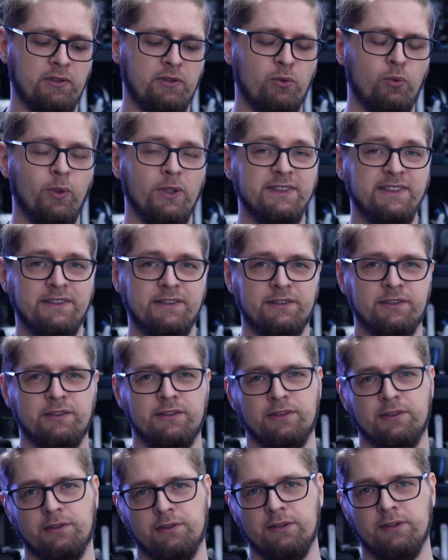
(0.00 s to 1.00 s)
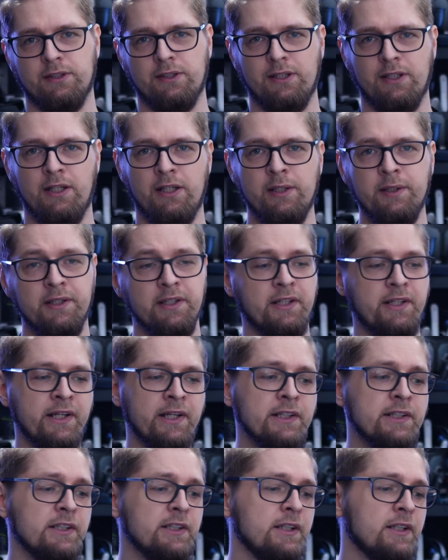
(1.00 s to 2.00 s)
Quest
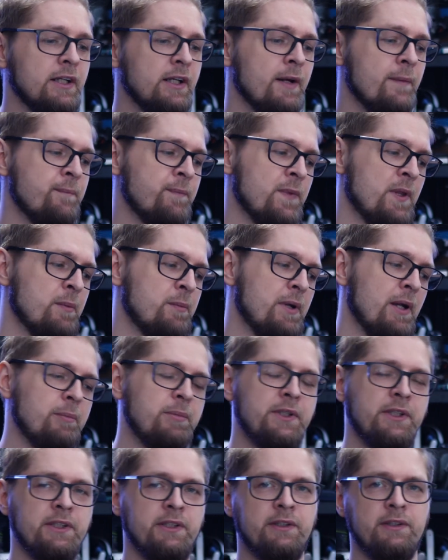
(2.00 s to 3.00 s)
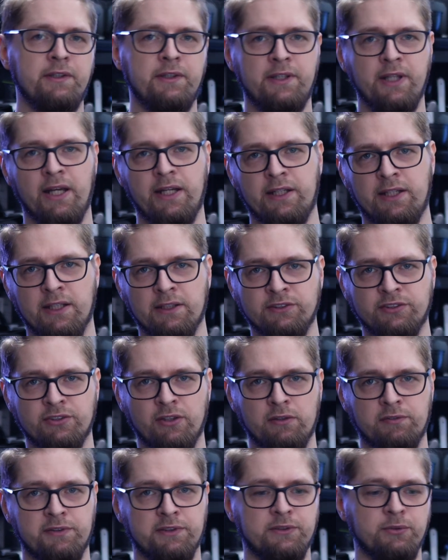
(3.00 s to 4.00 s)
Link. Probably they can
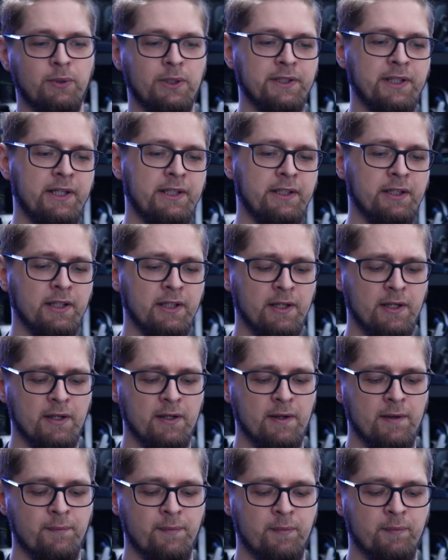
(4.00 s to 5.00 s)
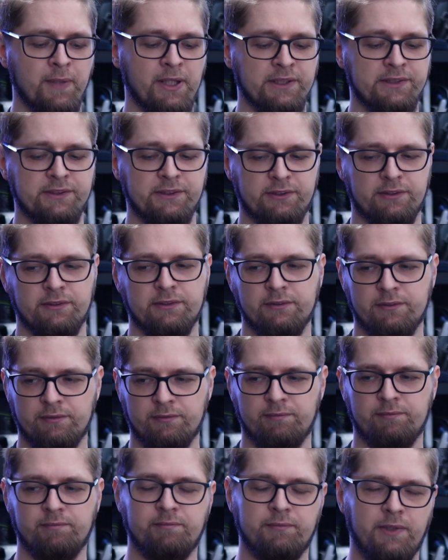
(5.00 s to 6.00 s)
solve it one day, but
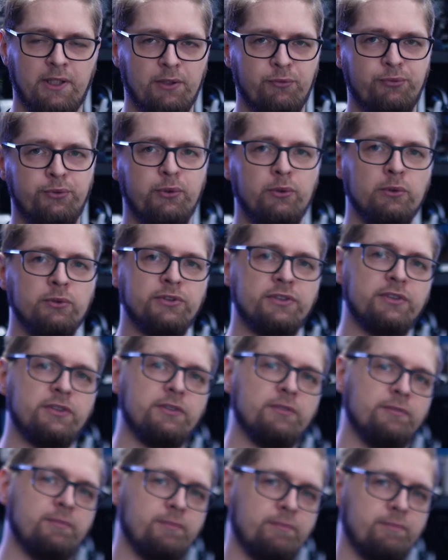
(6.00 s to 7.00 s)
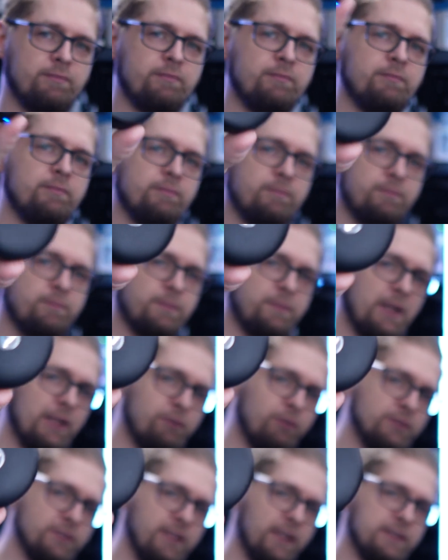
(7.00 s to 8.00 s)
if you use
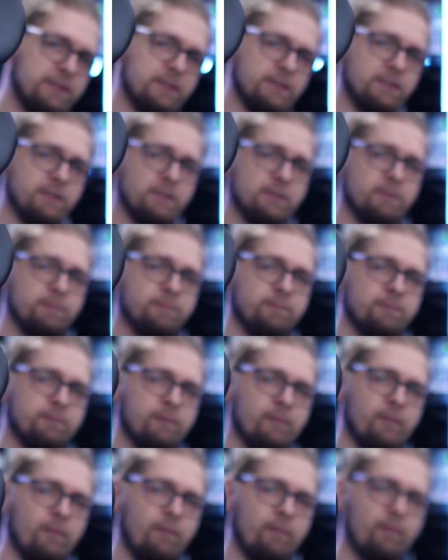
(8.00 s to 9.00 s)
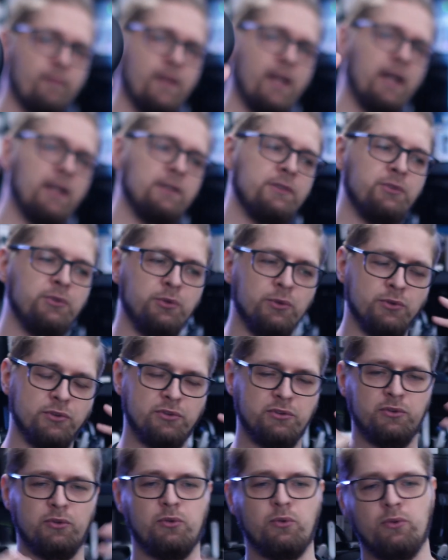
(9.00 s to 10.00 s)
headphones like this and you
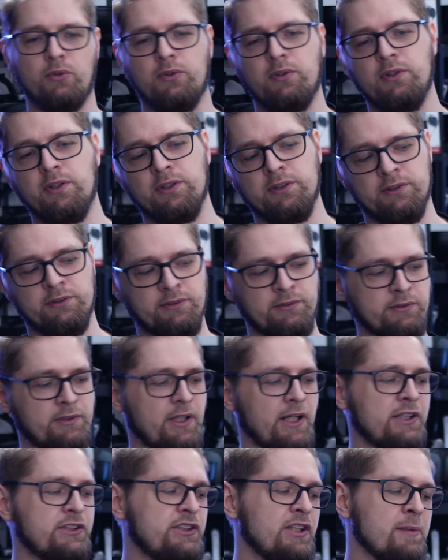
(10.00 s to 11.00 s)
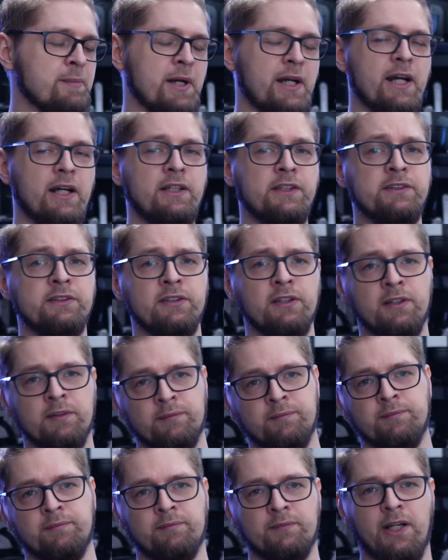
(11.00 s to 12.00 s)
use HDMI card,
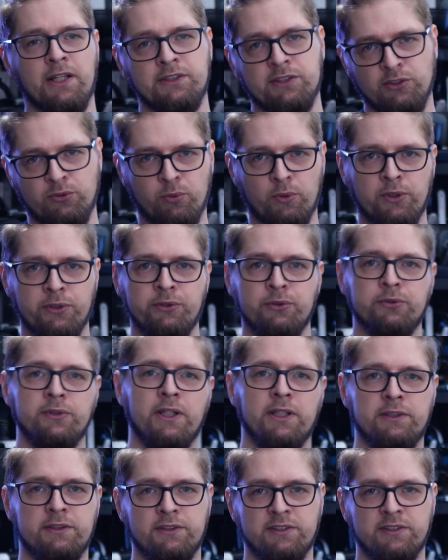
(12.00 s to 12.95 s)
I just warn you that